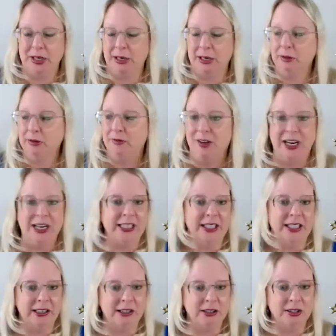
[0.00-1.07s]
I would find
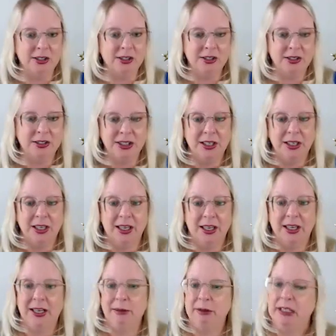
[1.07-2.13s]
errors
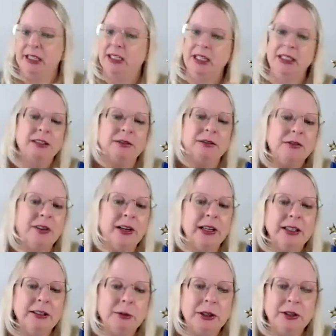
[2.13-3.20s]
and I would dig to
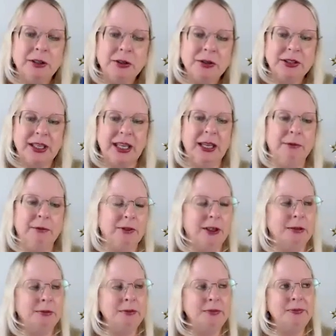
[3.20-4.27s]
find where those came
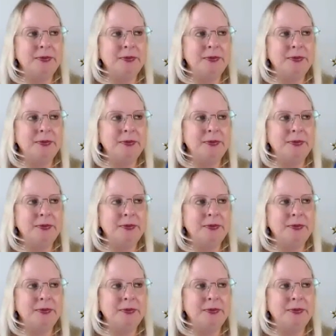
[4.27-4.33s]
from